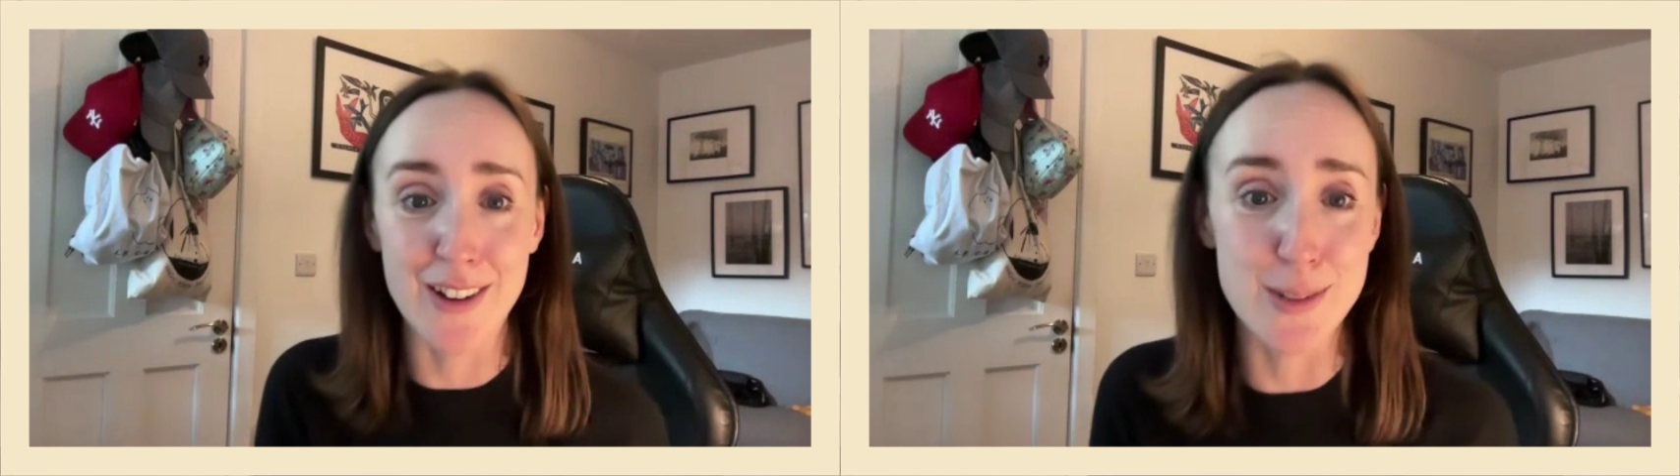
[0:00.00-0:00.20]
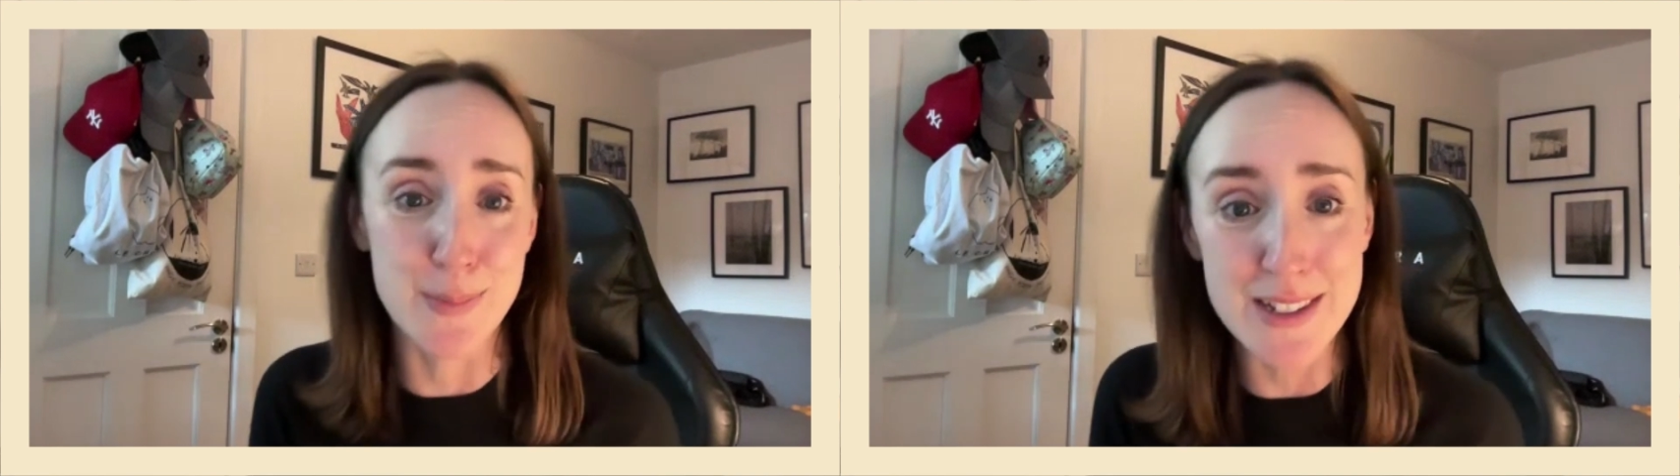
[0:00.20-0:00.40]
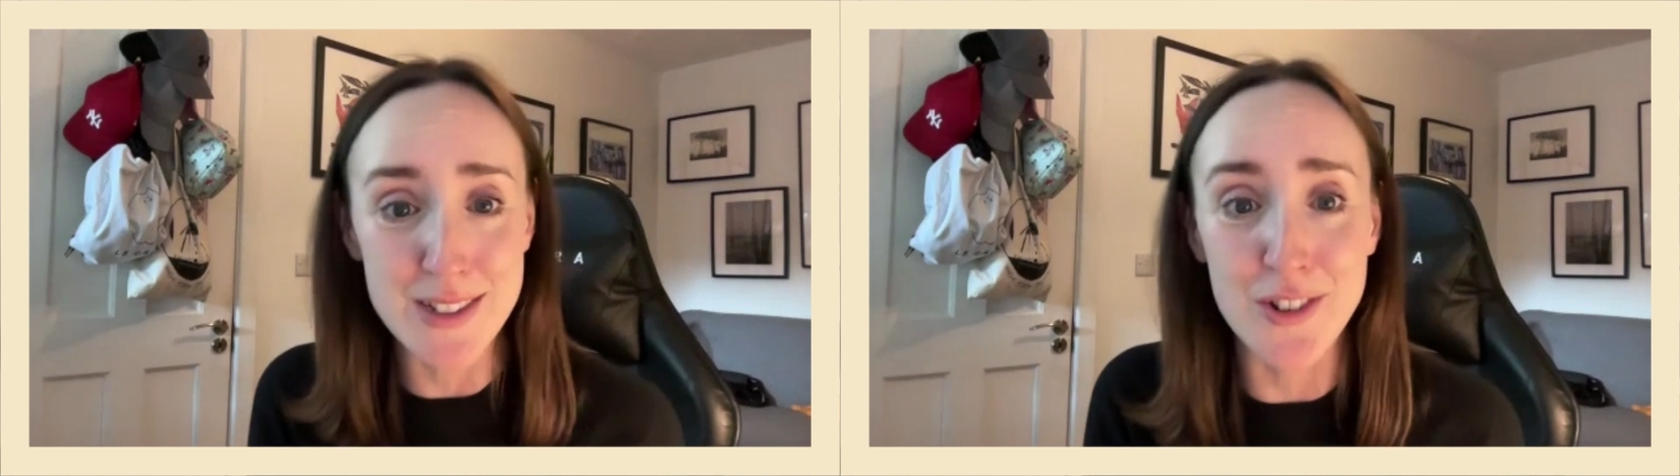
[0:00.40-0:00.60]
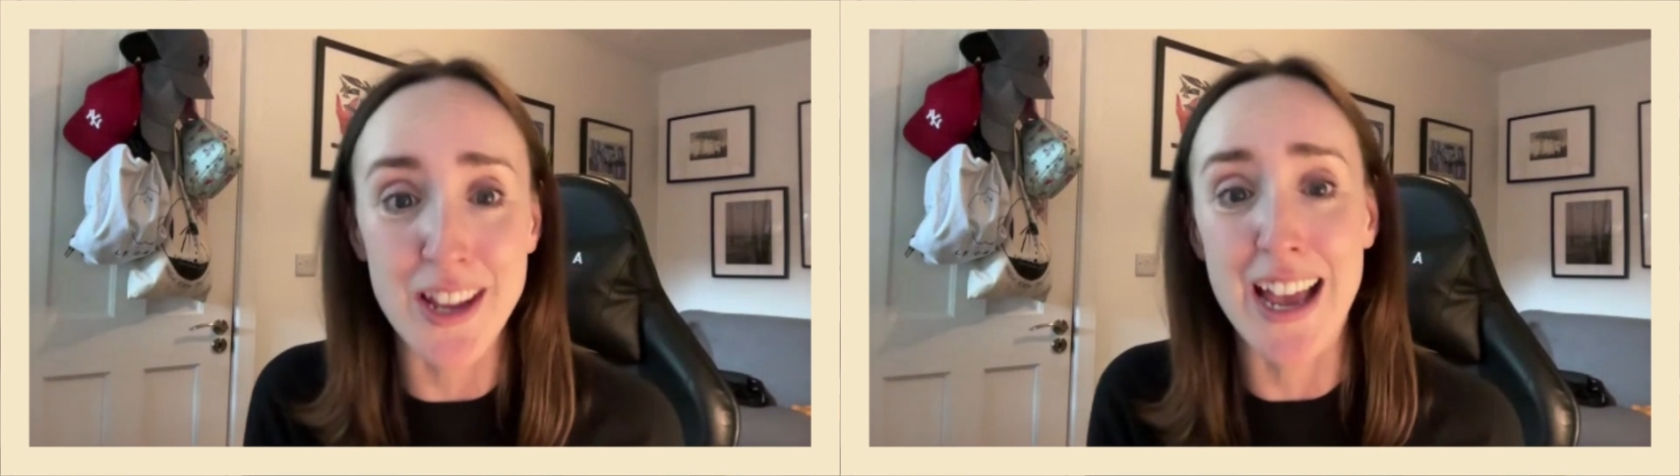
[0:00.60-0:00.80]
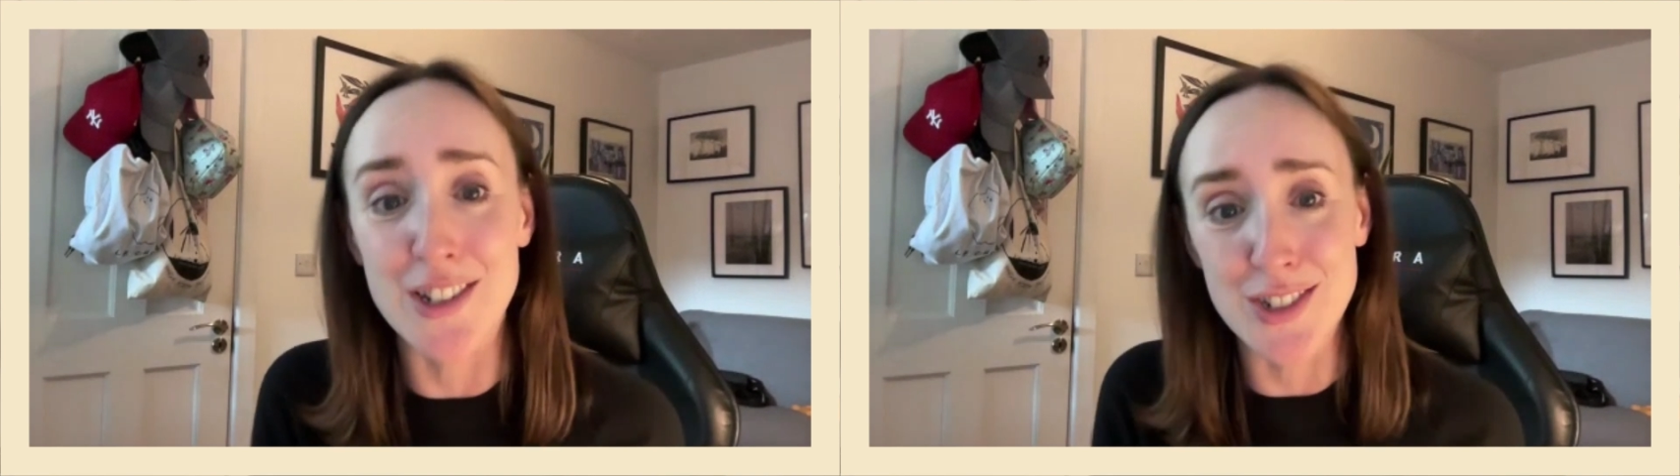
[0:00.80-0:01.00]
It's a place called
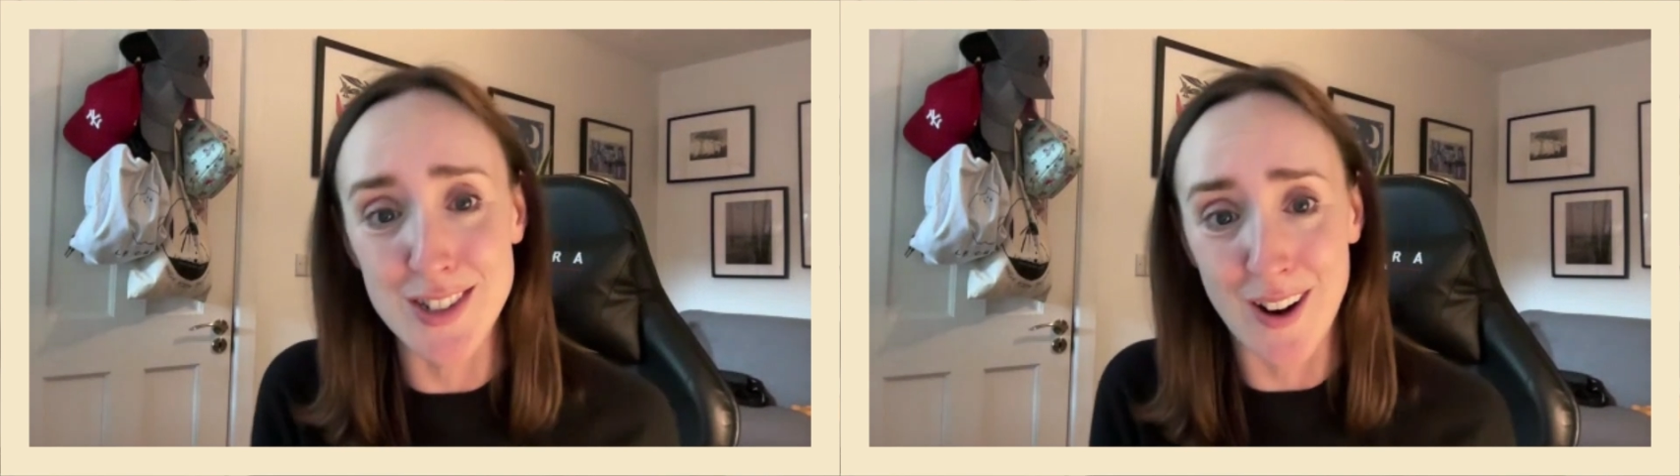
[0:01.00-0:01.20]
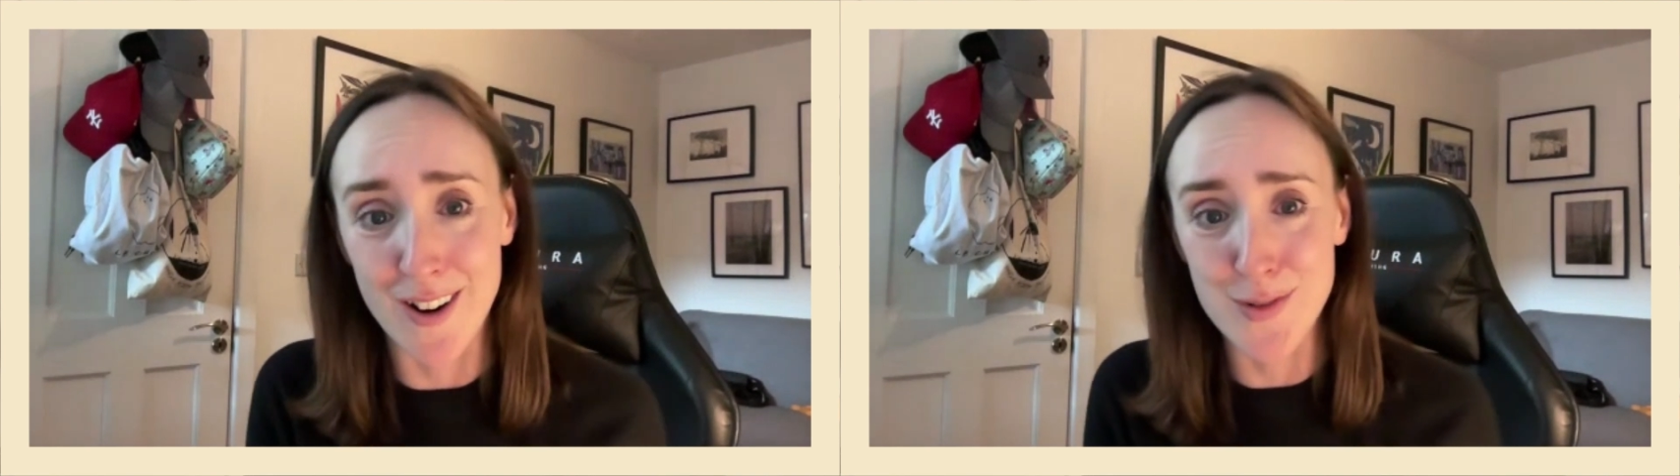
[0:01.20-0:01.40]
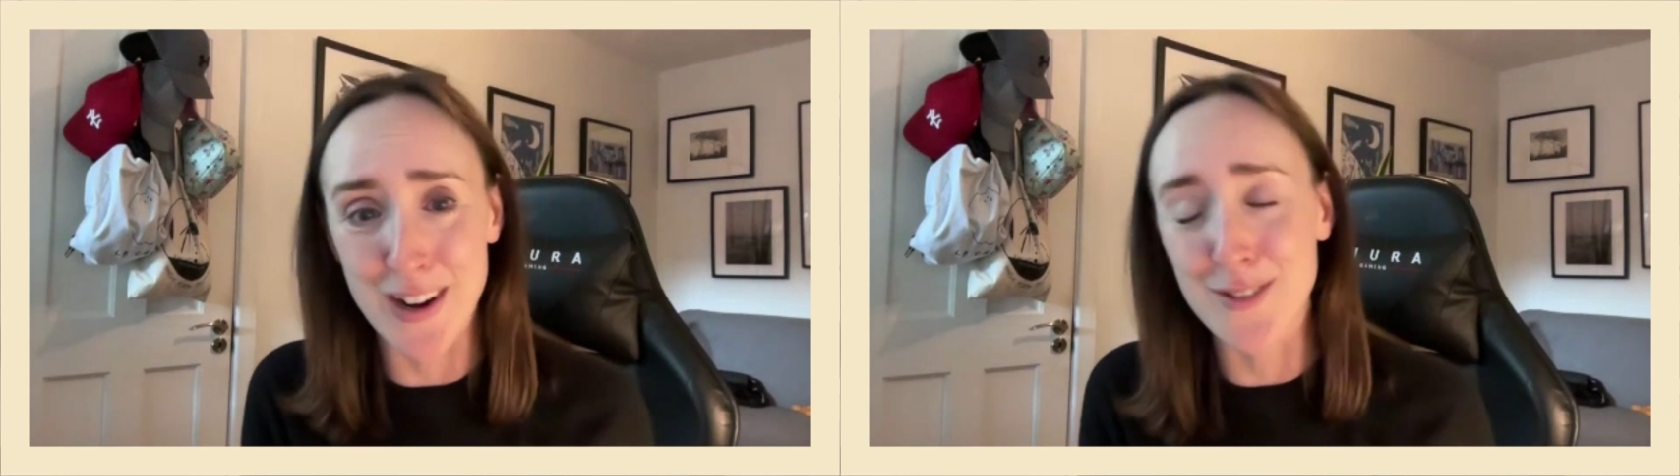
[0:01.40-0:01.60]
Edge's Hardware.